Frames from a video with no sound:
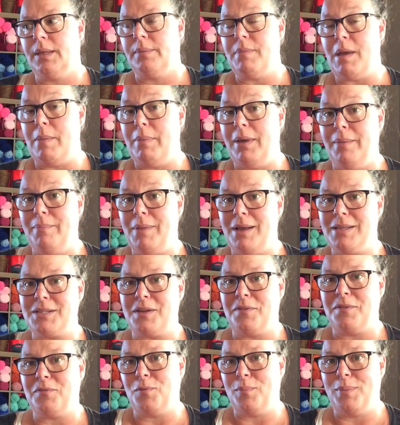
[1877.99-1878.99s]
maybe my
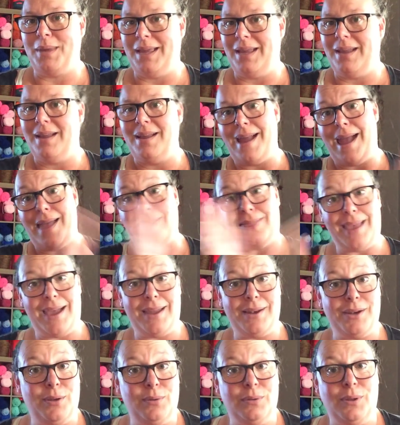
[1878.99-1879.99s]
stuff will be at
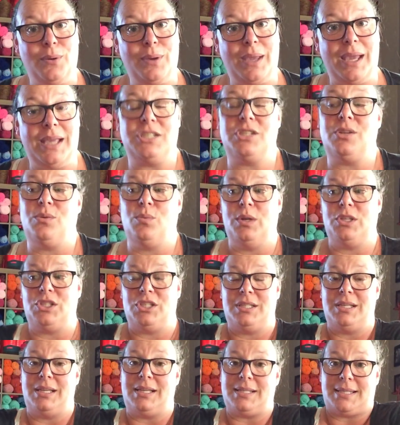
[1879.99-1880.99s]
that new location, which
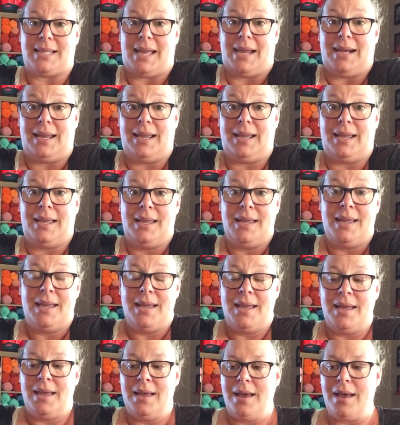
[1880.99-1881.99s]
is exciting.
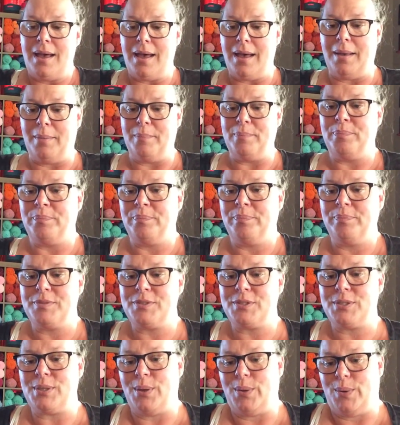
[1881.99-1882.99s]

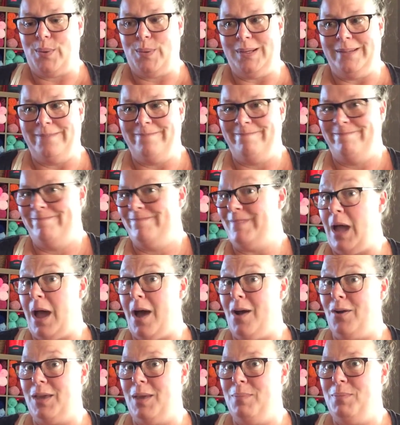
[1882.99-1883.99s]
So
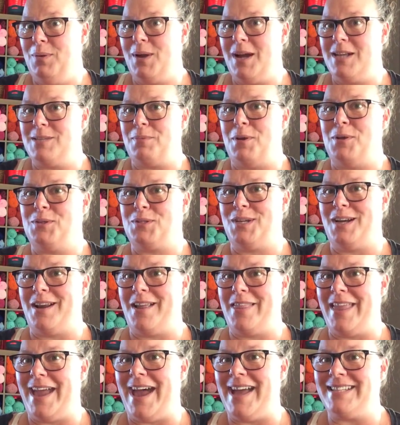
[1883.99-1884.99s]
I'll keep you guys posted
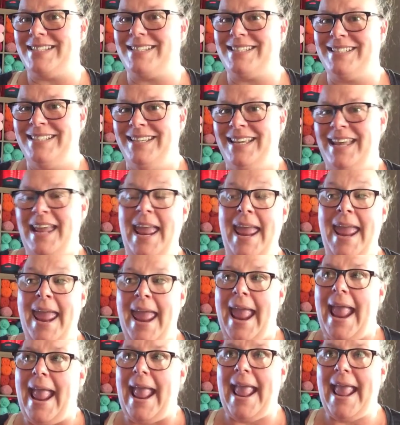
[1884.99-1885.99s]
on that.
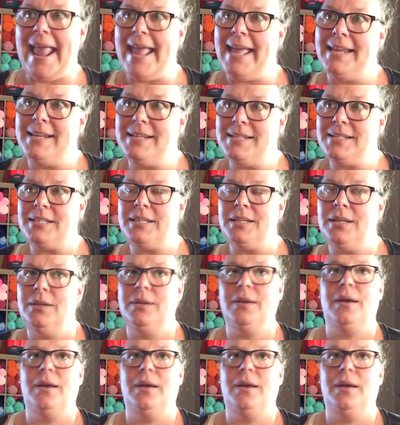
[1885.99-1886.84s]
And